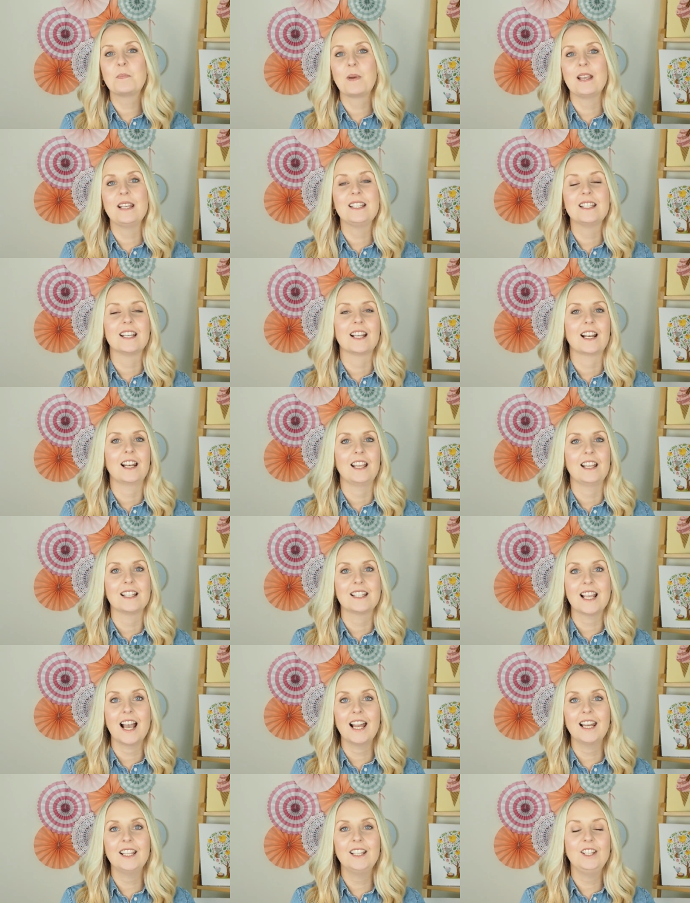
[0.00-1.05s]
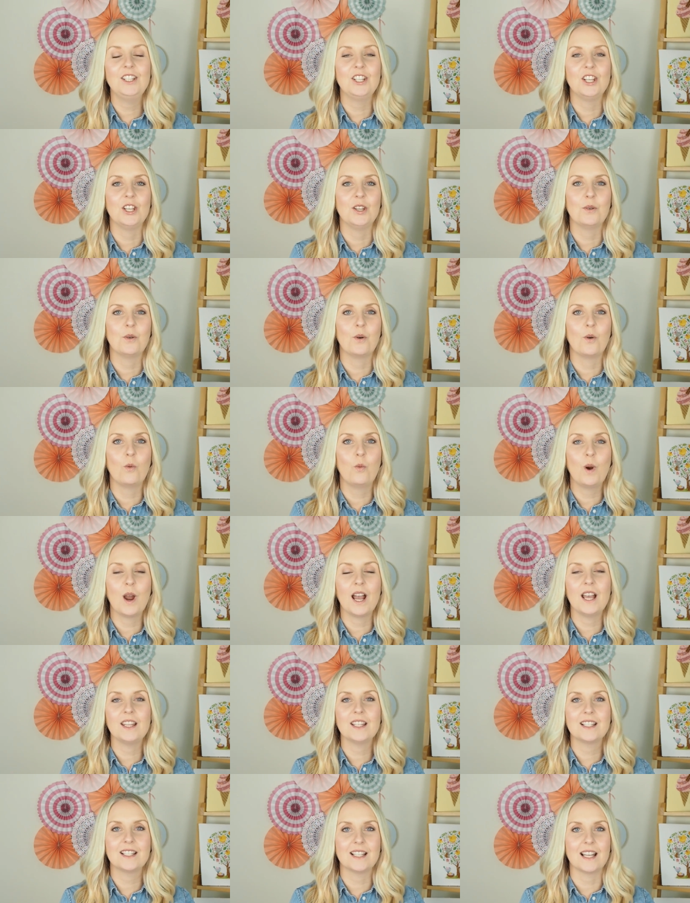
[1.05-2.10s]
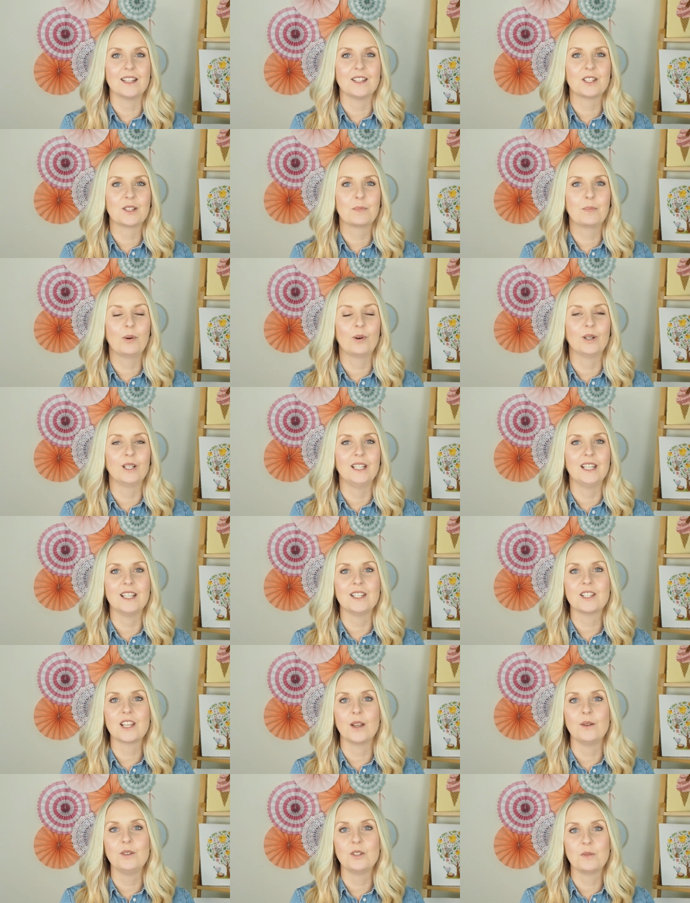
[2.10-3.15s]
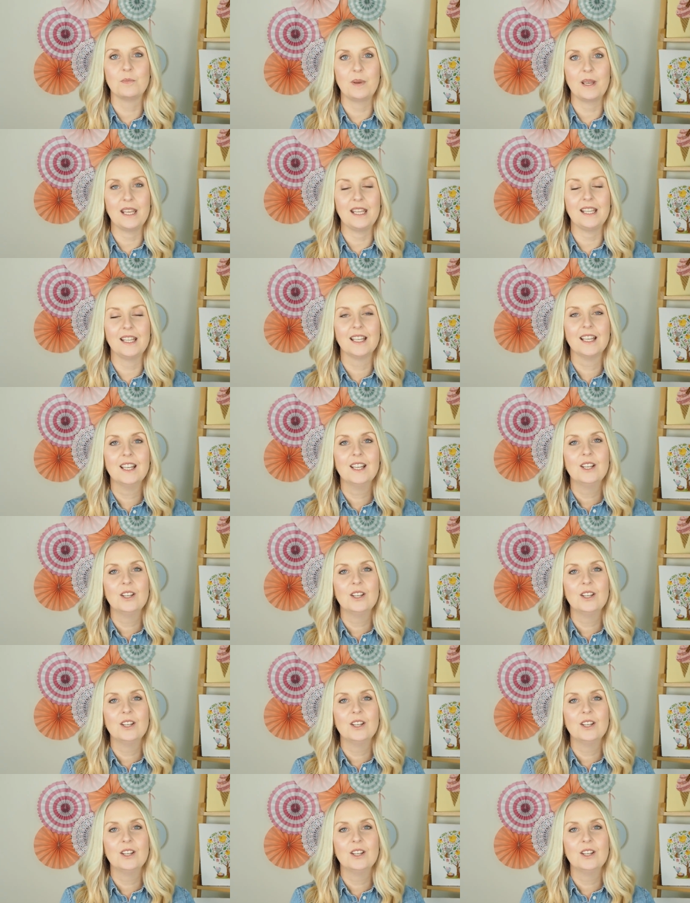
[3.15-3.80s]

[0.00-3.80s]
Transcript: basically are telling you where the centre point is going to be.